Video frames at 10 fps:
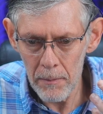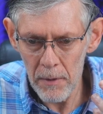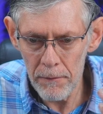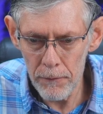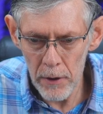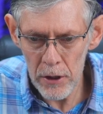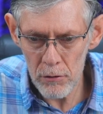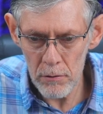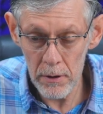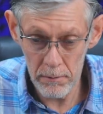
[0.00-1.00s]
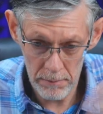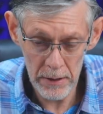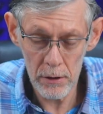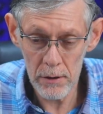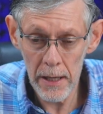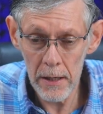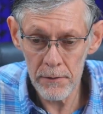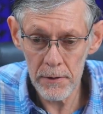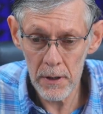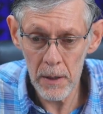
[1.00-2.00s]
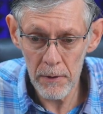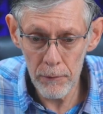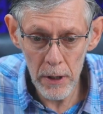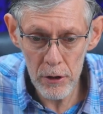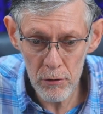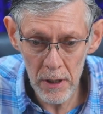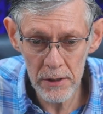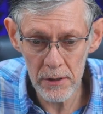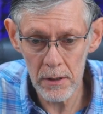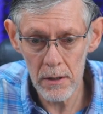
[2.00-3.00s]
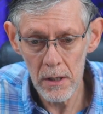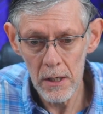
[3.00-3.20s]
be fully, that the slaves can be fully trusted,